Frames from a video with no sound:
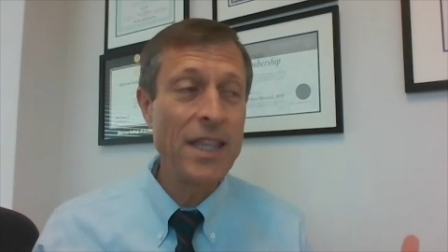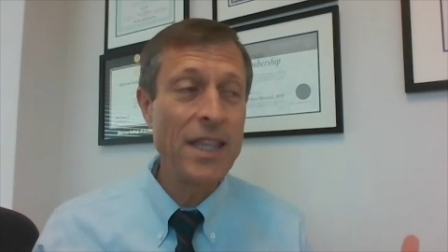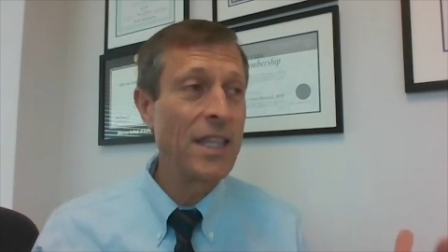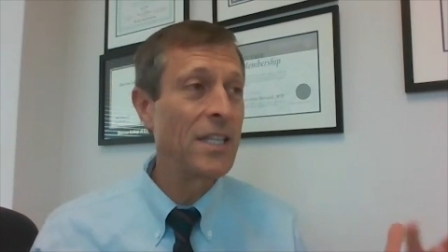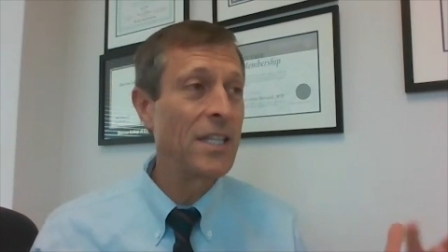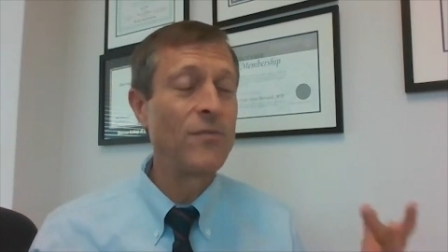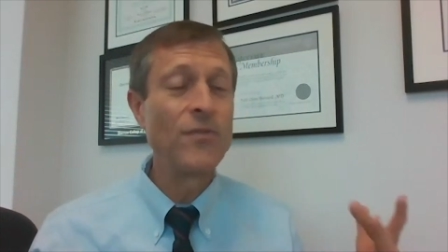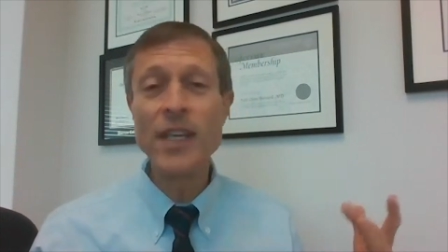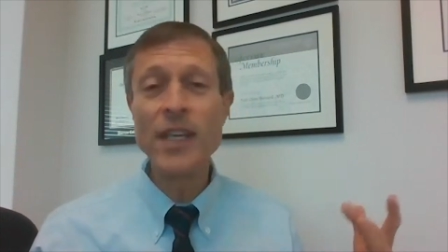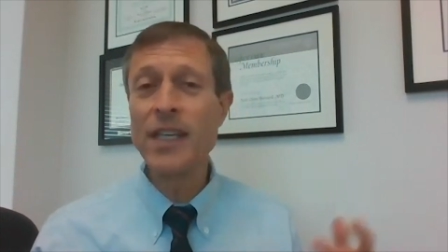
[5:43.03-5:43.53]

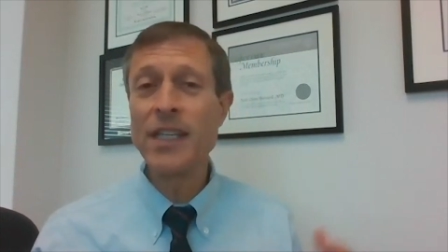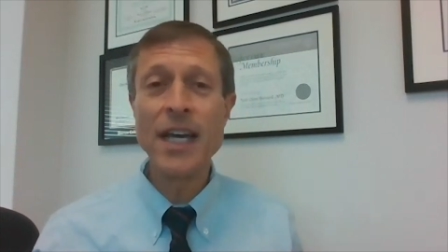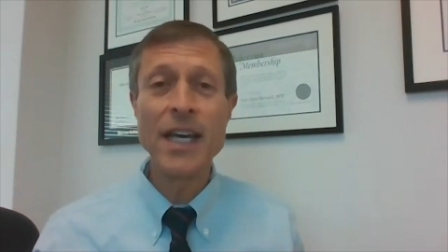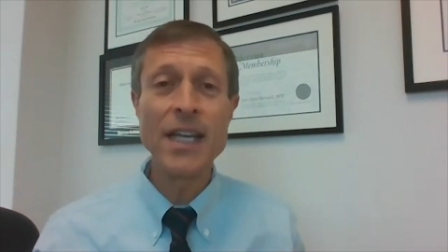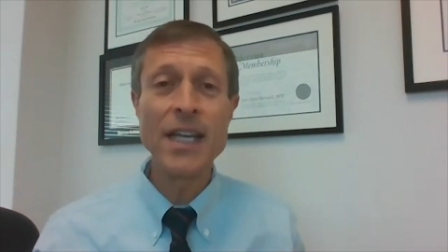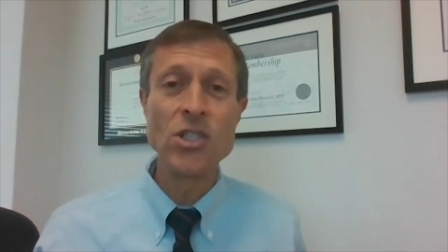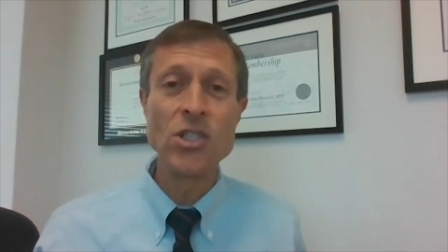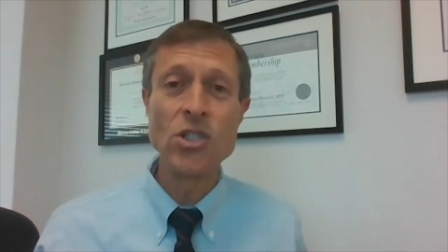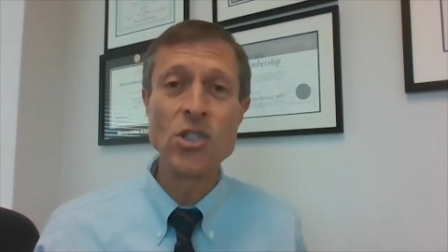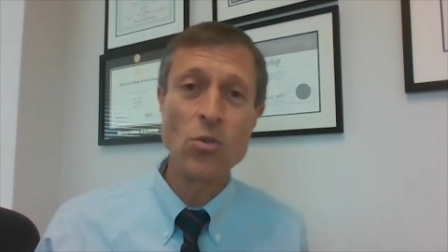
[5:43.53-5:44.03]
this vegan
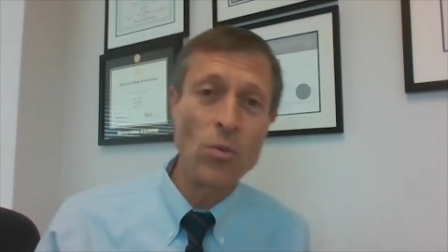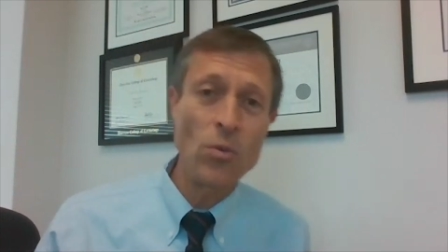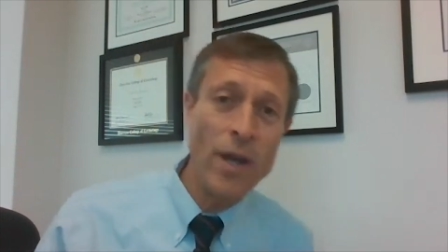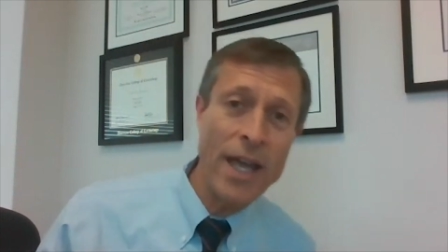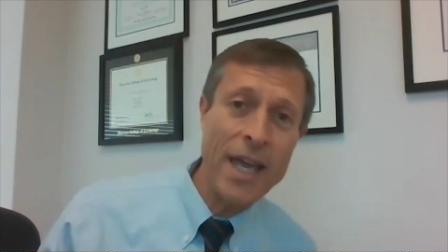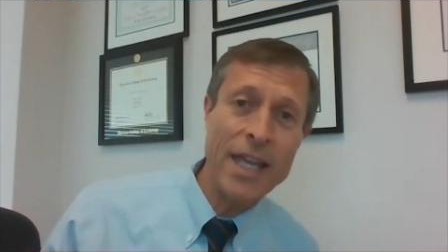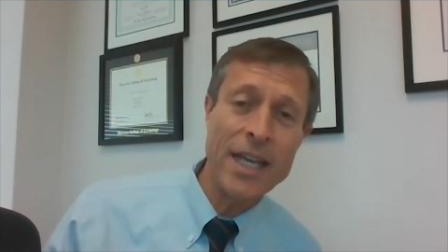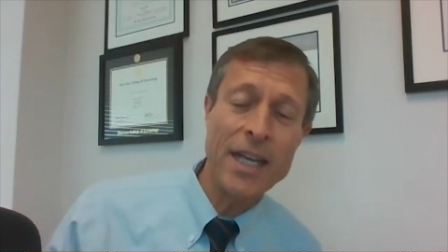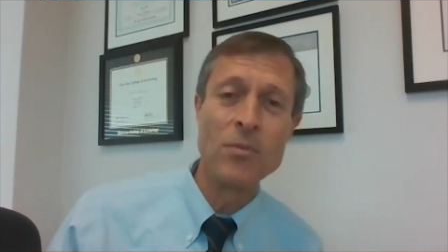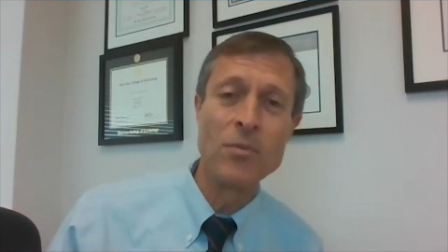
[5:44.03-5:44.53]
diet is
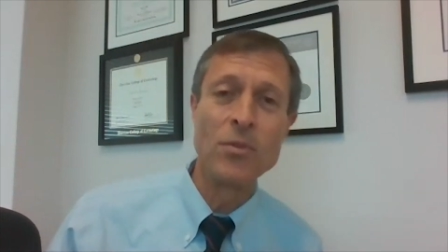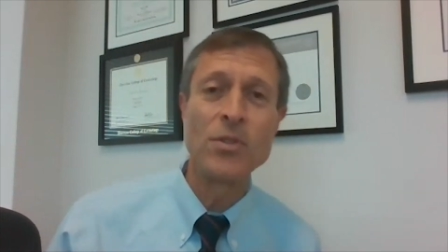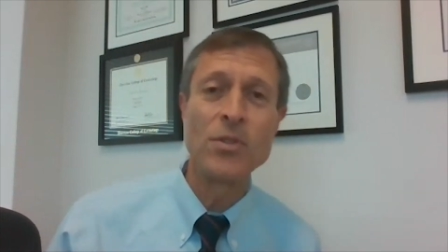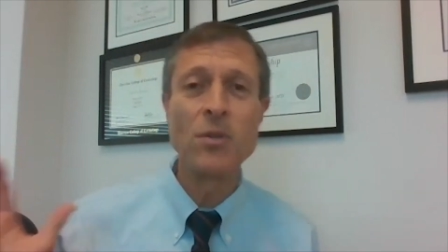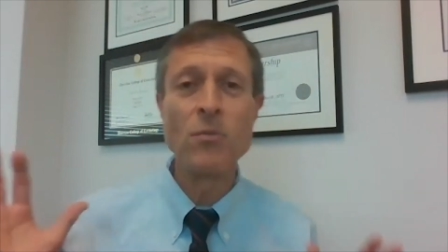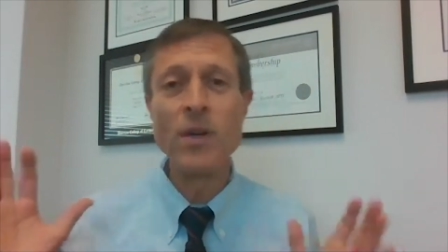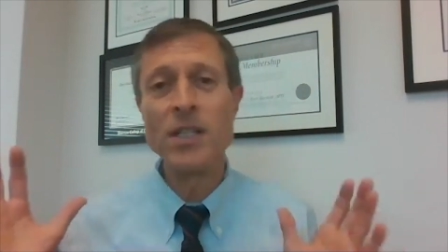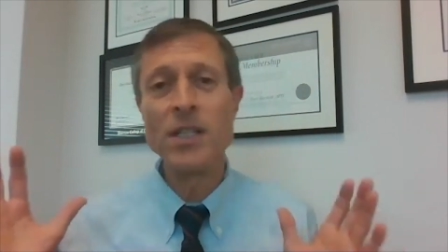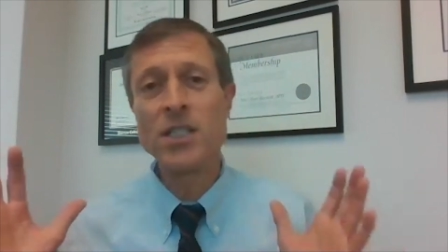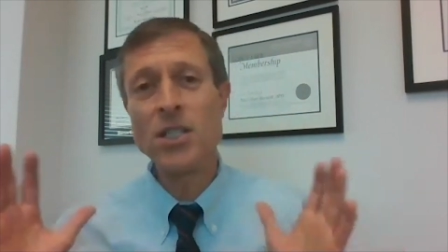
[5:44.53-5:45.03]
great, I'm
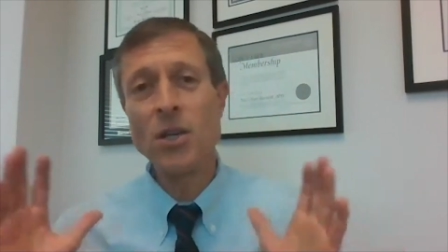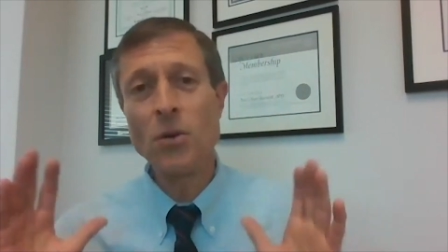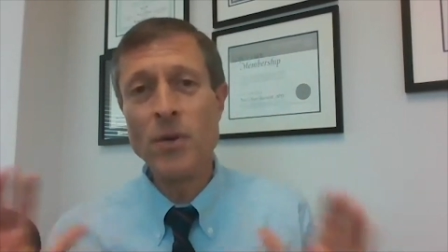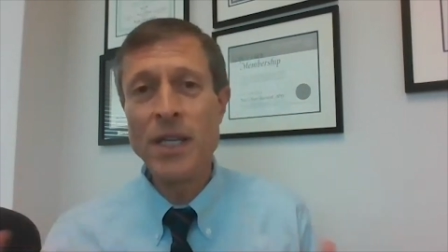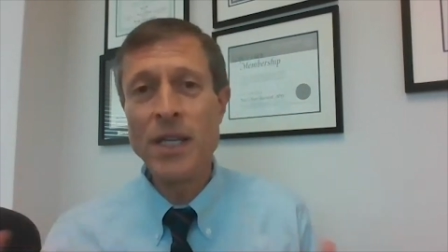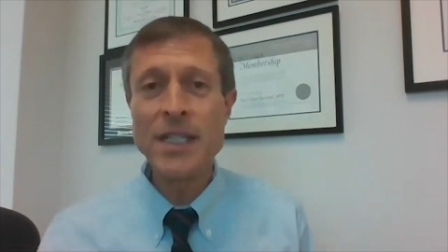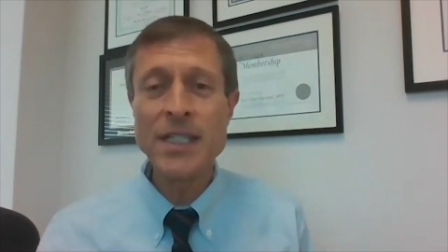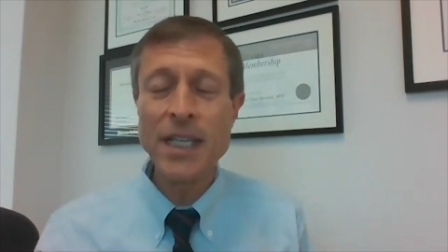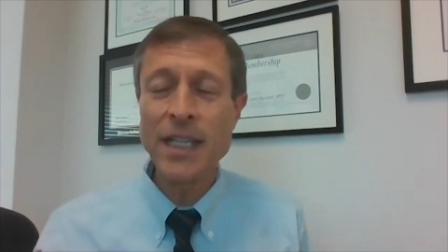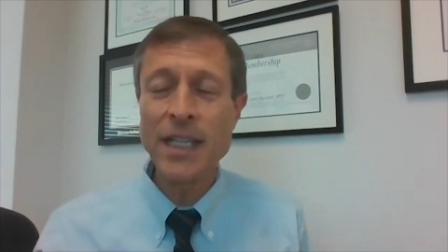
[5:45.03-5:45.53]
losing weight so
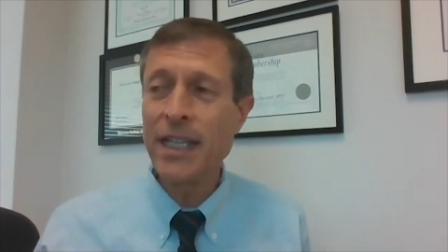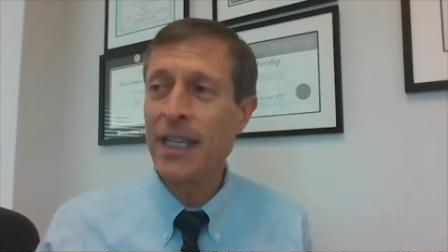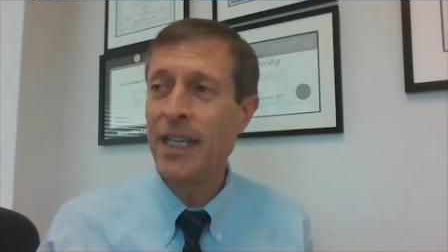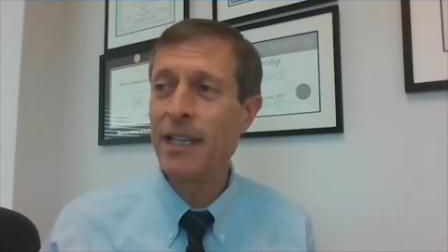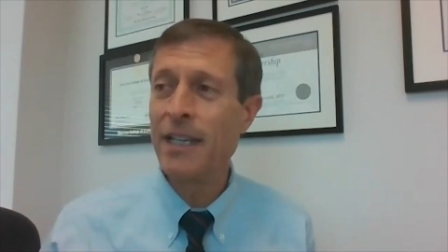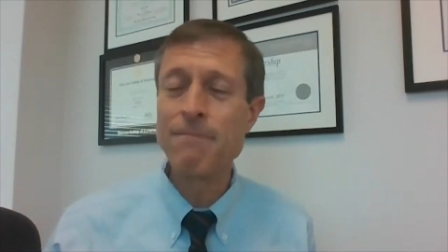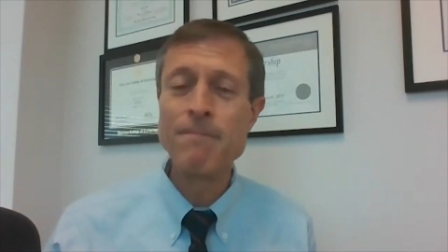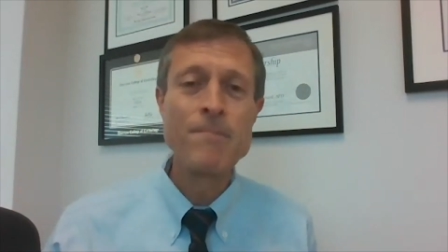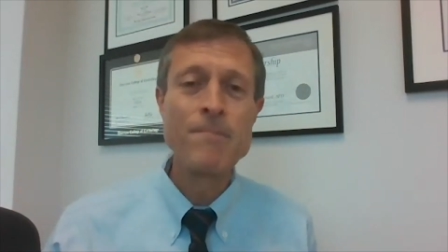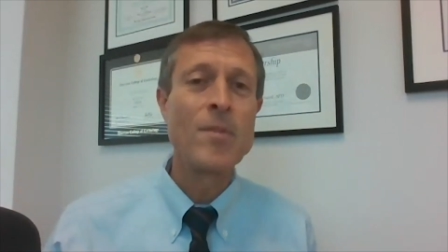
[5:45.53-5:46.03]
easily,
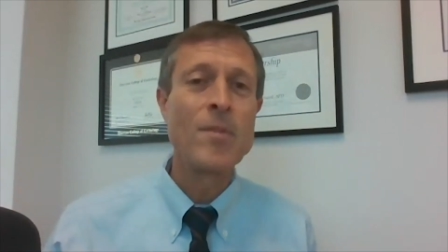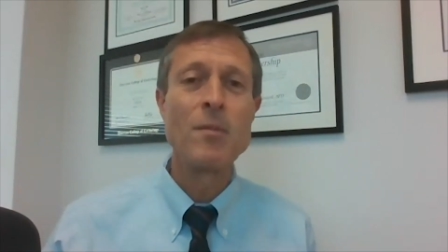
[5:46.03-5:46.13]
and